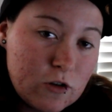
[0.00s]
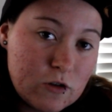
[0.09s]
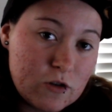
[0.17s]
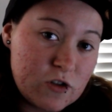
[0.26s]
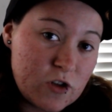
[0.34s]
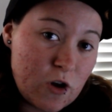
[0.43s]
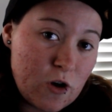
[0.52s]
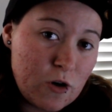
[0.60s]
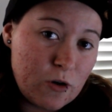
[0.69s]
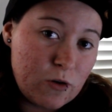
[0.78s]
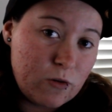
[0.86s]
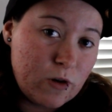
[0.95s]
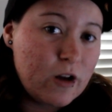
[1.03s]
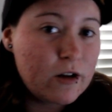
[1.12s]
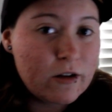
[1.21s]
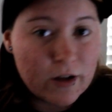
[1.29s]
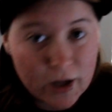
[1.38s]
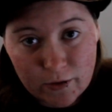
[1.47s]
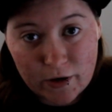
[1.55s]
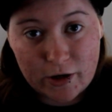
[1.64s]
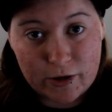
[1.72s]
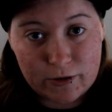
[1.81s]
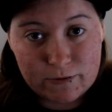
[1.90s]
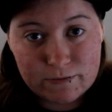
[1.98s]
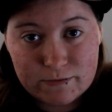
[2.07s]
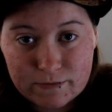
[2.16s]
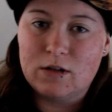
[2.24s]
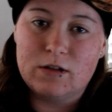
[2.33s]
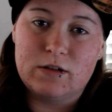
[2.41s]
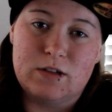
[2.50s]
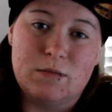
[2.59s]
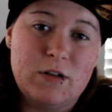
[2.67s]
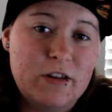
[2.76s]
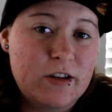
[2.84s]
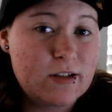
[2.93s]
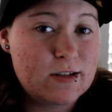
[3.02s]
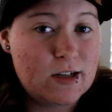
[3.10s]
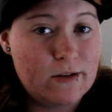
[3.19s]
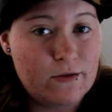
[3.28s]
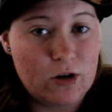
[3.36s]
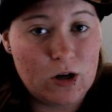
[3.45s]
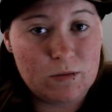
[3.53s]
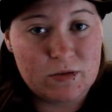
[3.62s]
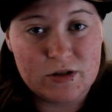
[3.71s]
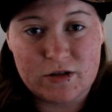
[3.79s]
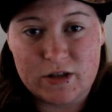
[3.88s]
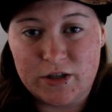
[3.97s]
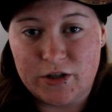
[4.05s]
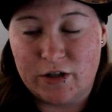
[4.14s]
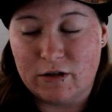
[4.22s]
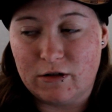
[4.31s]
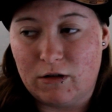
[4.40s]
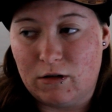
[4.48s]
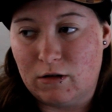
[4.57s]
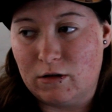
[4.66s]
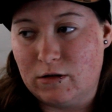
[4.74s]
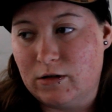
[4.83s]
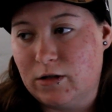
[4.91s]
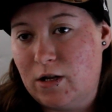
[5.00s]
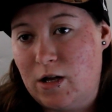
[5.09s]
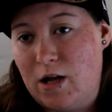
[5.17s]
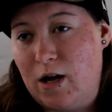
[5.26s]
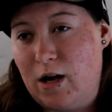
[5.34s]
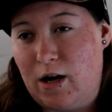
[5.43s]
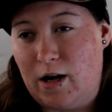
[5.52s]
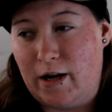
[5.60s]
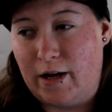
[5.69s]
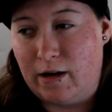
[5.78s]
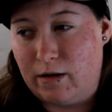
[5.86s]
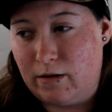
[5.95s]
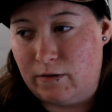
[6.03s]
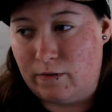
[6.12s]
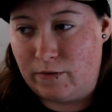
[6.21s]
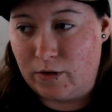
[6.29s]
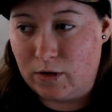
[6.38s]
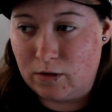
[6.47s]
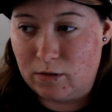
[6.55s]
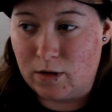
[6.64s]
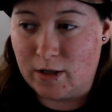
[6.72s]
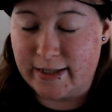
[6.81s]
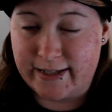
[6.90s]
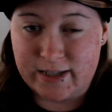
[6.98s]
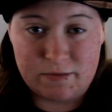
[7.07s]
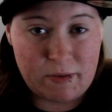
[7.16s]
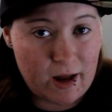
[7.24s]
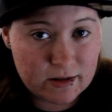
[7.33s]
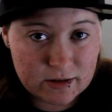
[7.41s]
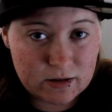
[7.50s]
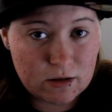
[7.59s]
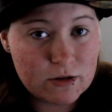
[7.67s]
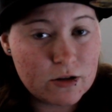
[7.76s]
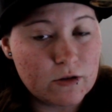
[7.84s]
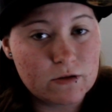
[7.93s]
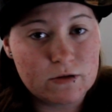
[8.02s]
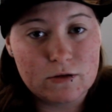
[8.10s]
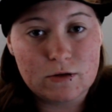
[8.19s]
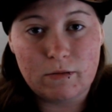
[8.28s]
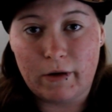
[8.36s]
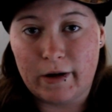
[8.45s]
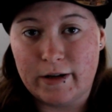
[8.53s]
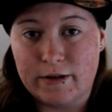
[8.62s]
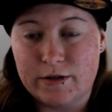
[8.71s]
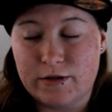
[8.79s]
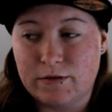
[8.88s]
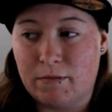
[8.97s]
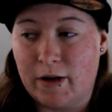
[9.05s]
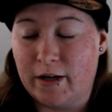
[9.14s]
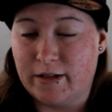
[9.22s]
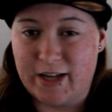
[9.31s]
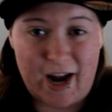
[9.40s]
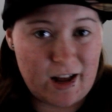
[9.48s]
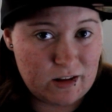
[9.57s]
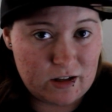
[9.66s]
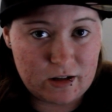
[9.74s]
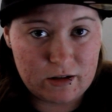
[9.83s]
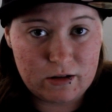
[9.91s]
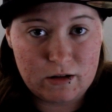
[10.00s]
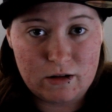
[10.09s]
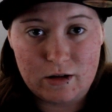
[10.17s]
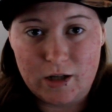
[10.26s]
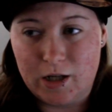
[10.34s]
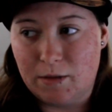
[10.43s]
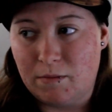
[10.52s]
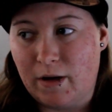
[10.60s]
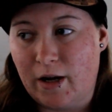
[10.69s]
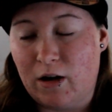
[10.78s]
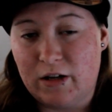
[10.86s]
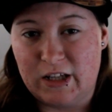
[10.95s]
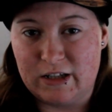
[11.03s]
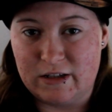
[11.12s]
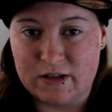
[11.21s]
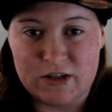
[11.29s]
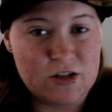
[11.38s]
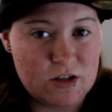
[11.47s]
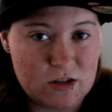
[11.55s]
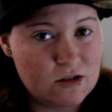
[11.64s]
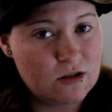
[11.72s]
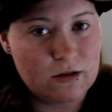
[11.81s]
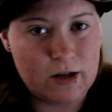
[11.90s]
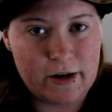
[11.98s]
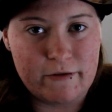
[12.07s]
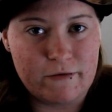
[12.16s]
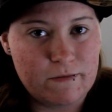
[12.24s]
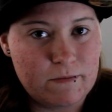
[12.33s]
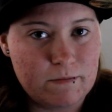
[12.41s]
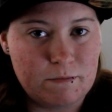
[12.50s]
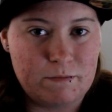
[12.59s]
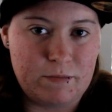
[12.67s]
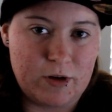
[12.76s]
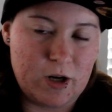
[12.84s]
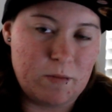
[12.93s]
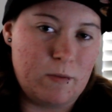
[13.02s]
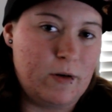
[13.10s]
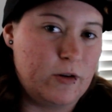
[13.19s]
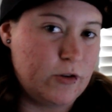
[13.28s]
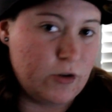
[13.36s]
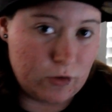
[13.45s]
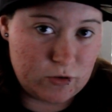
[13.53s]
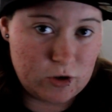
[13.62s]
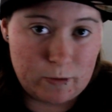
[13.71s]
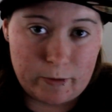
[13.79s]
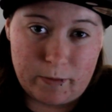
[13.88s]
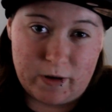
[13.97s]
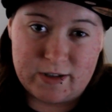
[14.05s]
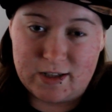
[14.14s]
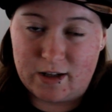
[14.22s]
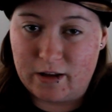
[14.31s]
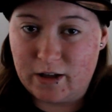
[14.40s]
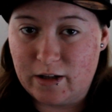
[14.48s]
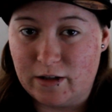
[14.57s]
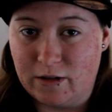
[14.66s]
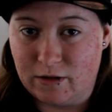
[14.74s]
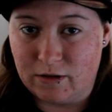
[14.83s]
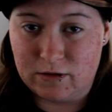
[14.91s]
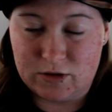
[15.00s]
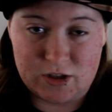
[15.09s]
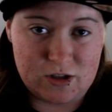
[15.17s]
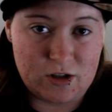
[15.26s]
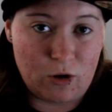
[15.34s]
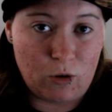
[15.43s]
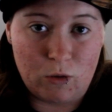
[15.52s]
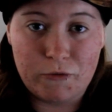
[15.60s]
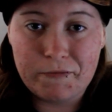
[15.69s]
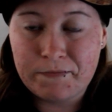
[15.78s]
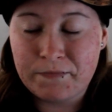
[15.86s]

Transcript: So here I go. Some of the things that I have accomplished this year are I have expanded on YouTube as my talent, my audience, just I've become a better YouTuber basically and just a whole.